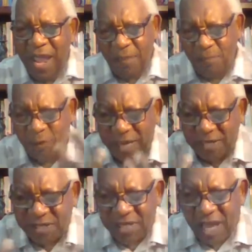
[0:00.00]
and
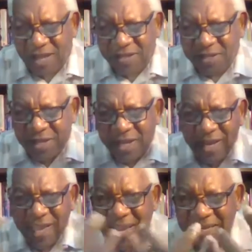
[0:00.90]
placed us
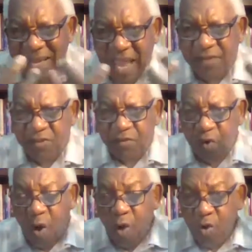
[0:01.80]
in that
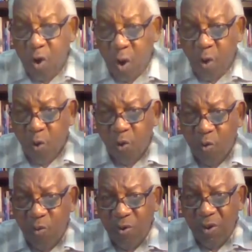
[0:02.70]

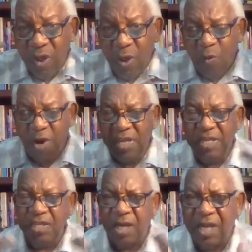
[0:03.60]
stronghold where
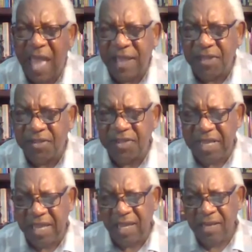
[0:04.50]
he's locked us
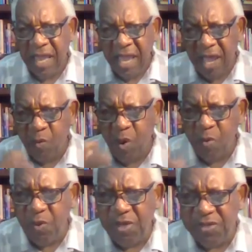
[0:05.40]
in and
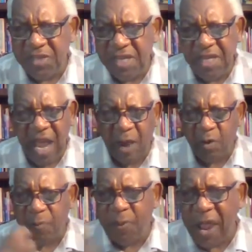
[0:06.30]
what we see
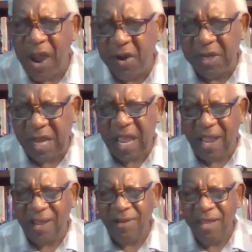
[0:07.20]
our
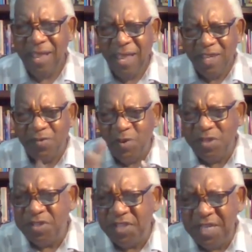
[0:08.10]
paradigm as we
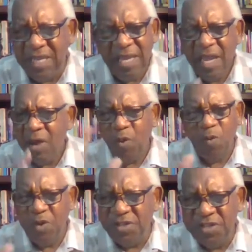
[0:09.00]
see
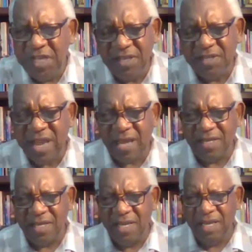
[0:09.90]
what we see is
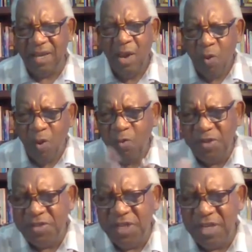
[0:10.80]
not clear what we
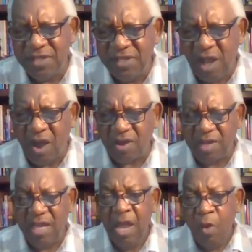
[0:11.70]
see is
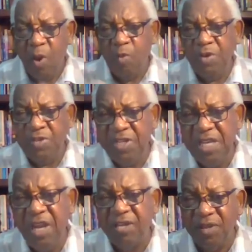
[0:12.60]
darkly what we
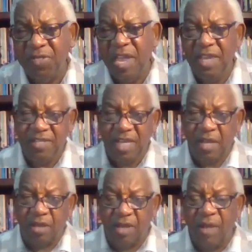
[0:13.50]
see are the things
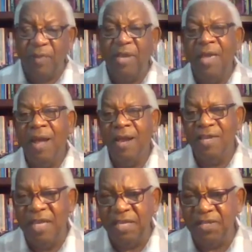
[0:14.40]
that are coming
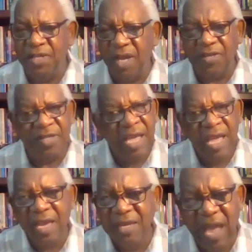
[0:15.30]
against us
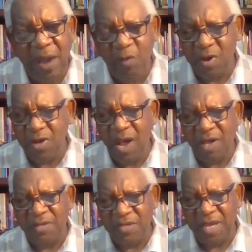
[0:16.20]
and not what
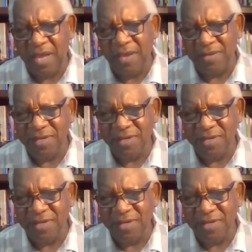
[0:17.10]
god says